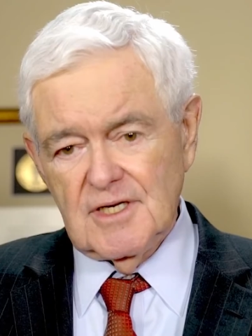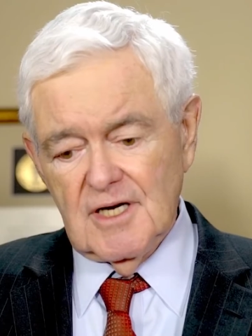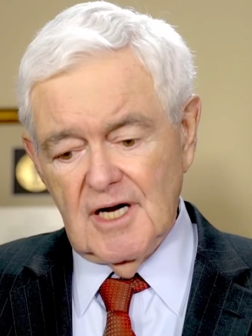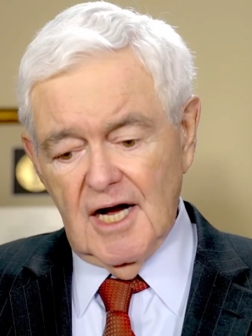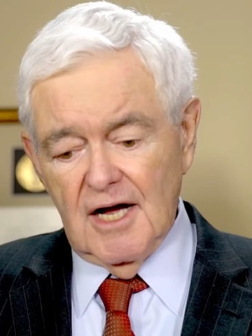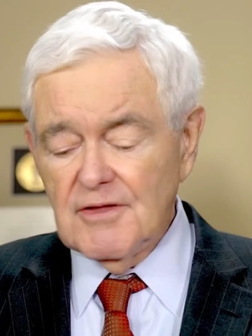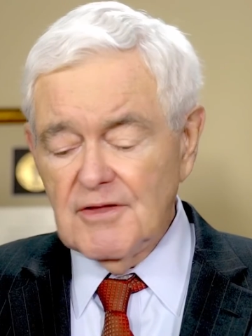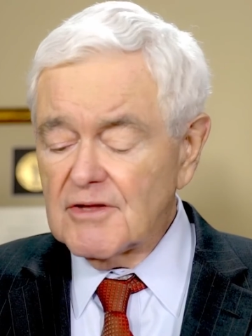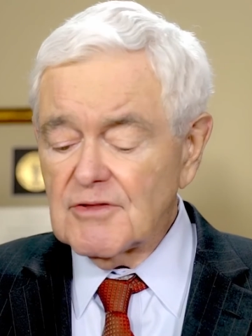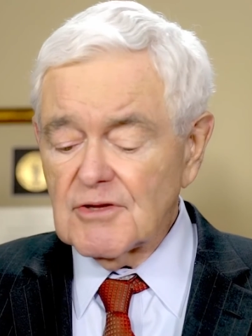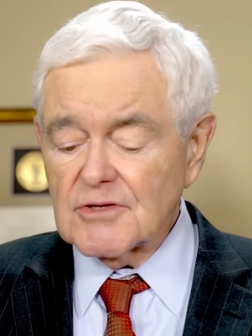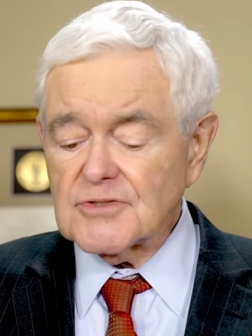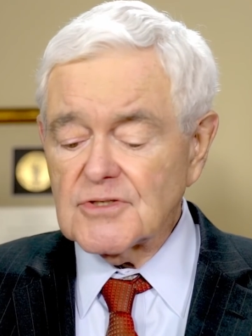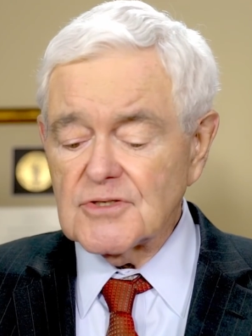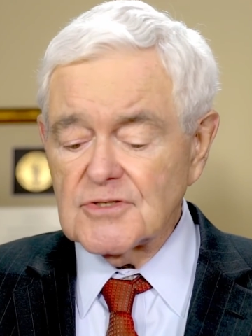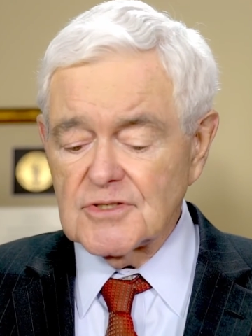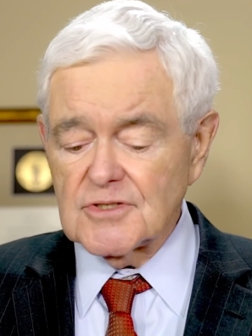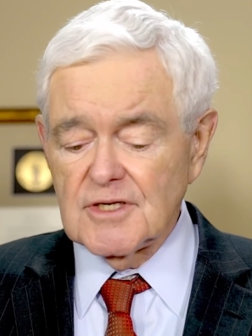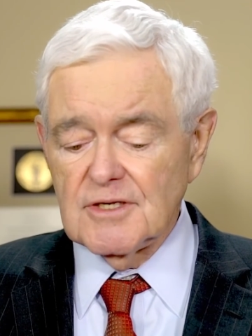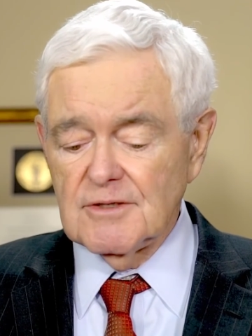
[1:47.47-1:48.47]
I think this
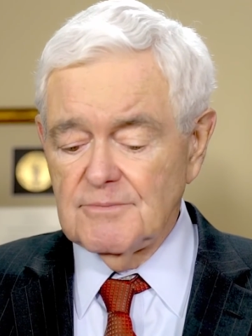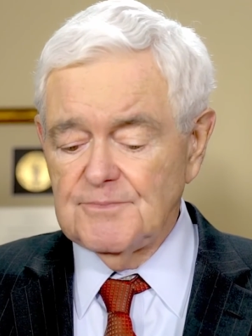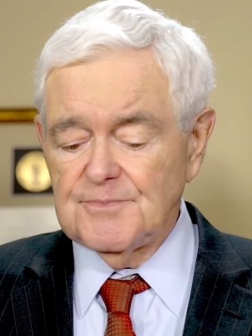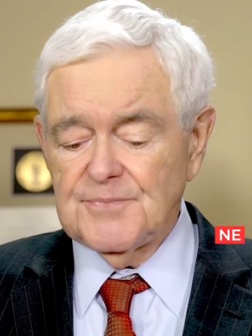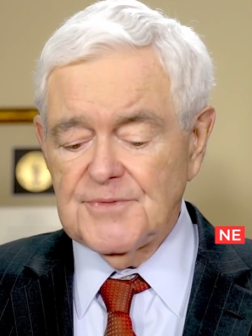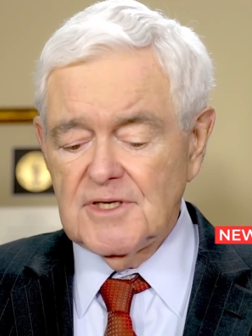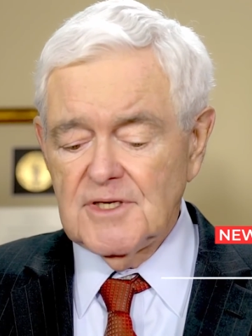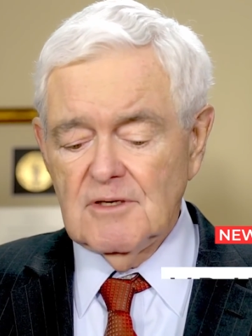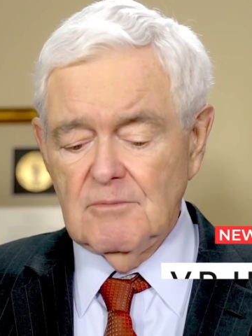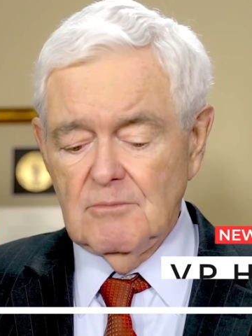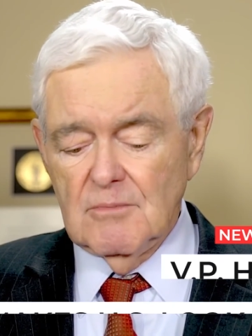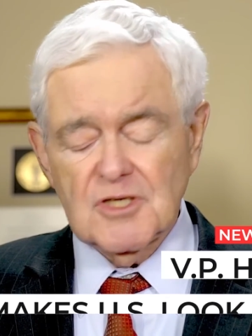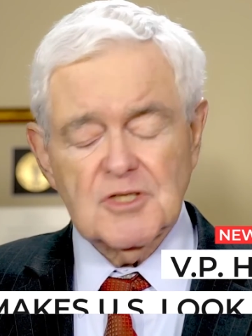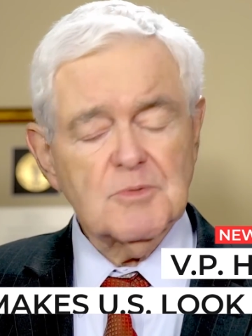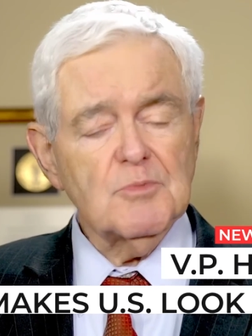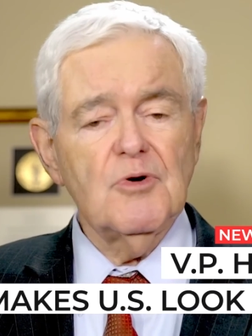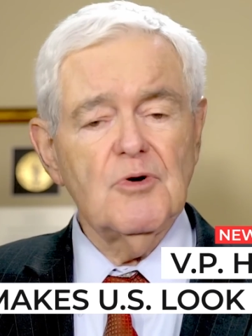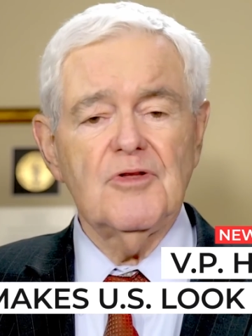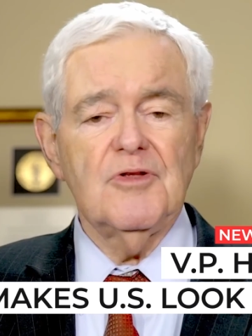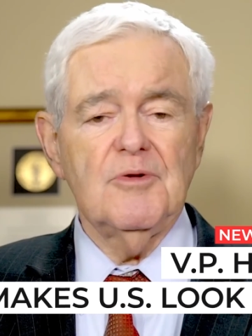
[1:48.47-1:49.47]
is a
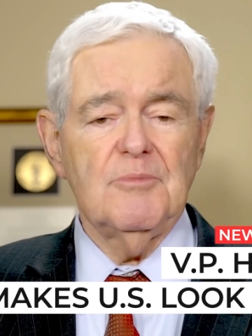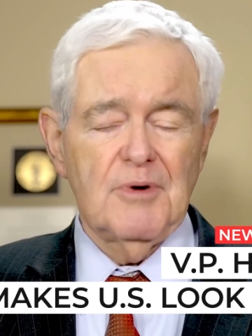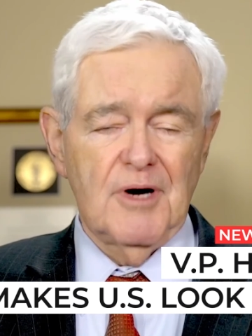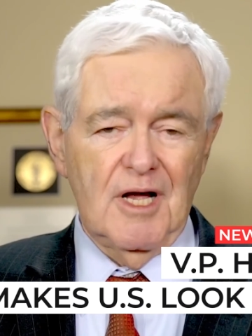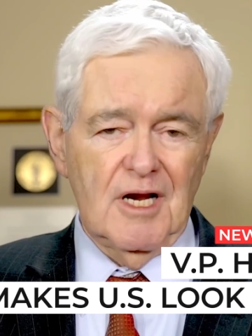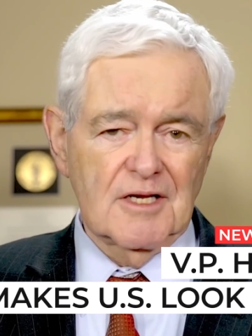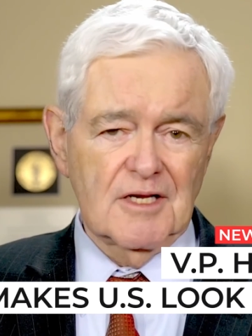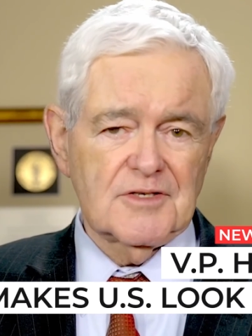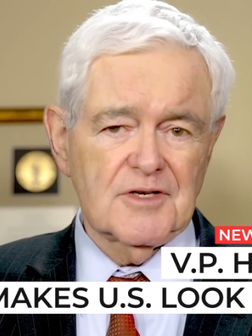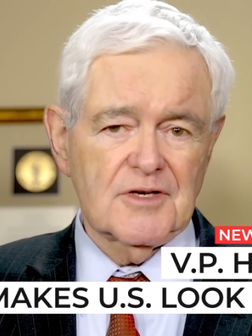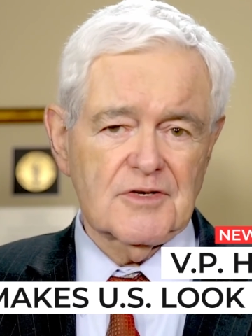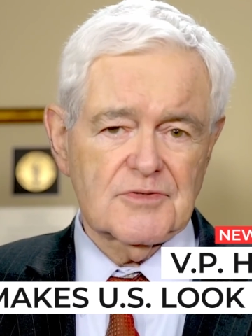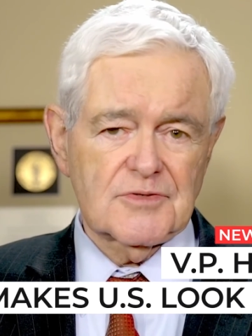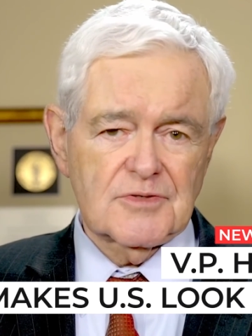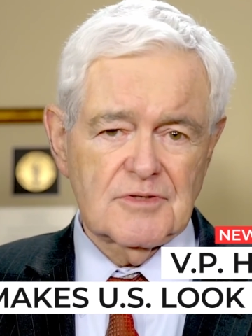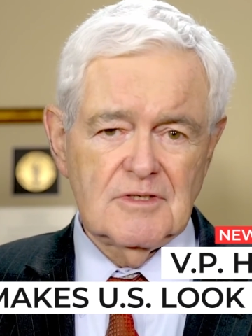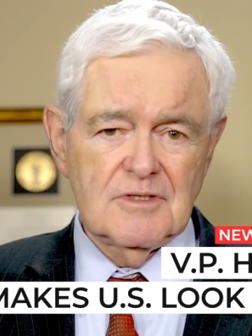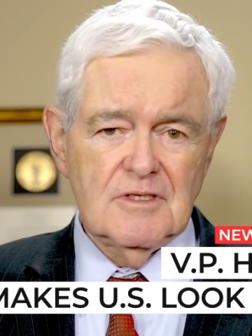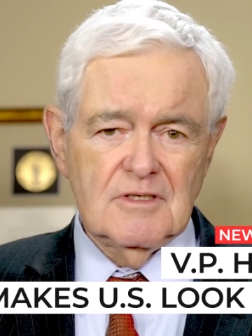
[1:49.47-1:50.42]
much more than politics.